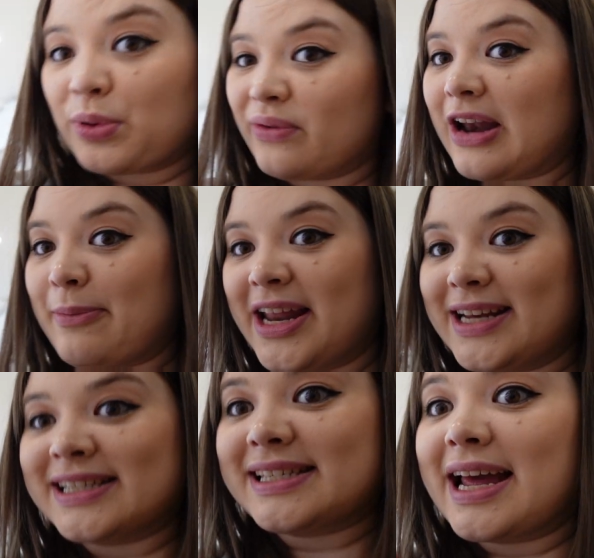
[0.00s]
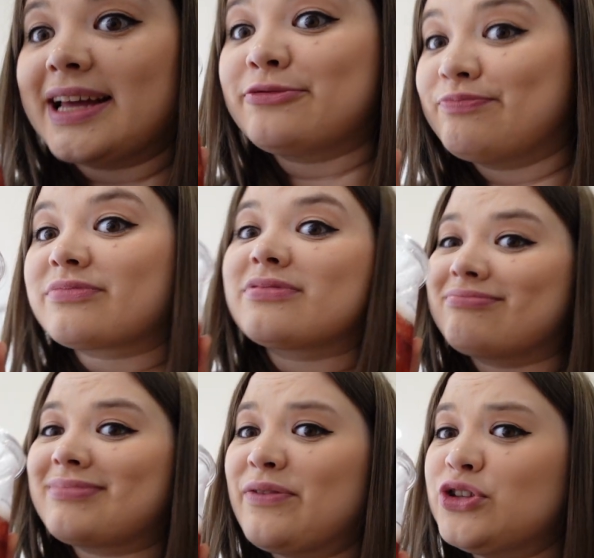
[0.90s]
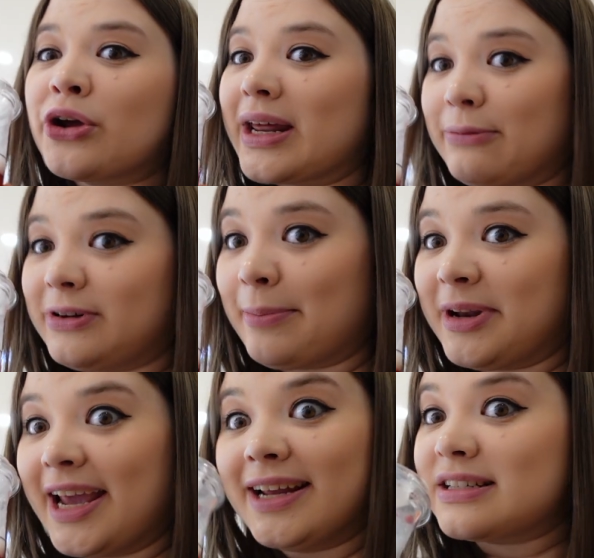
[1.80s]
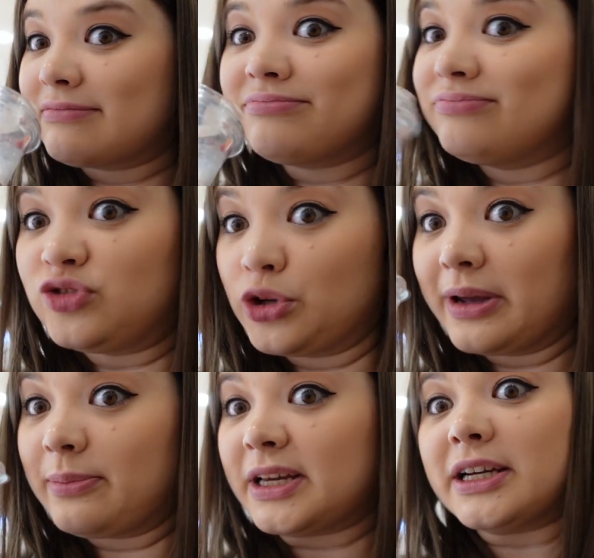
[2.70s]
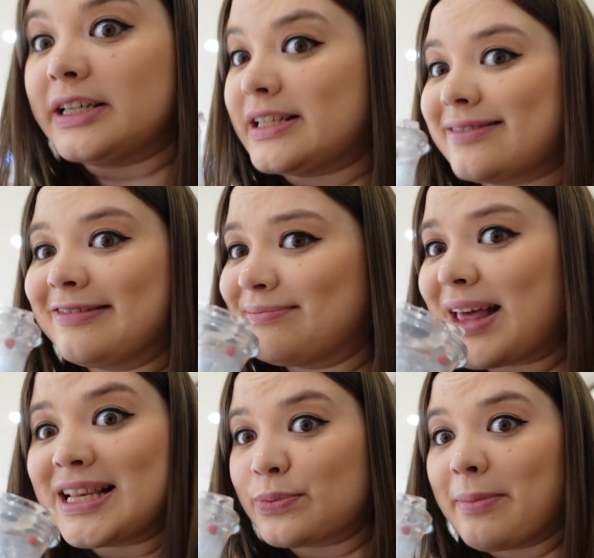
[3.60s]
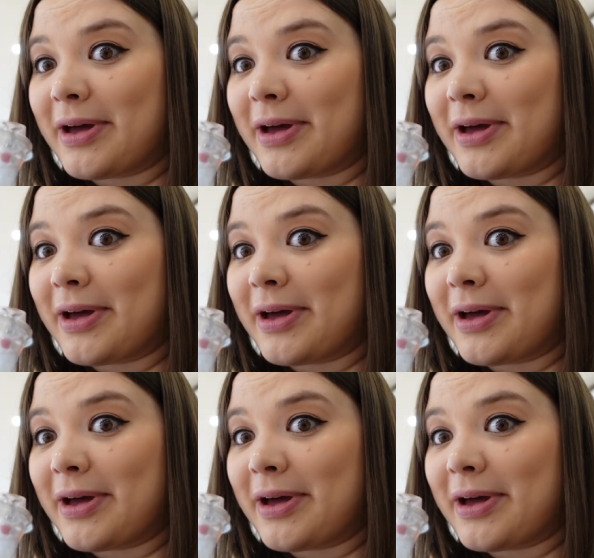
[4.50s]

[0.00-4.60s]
but with lemonade instead. If you don't get it with lemonade, do it because it's way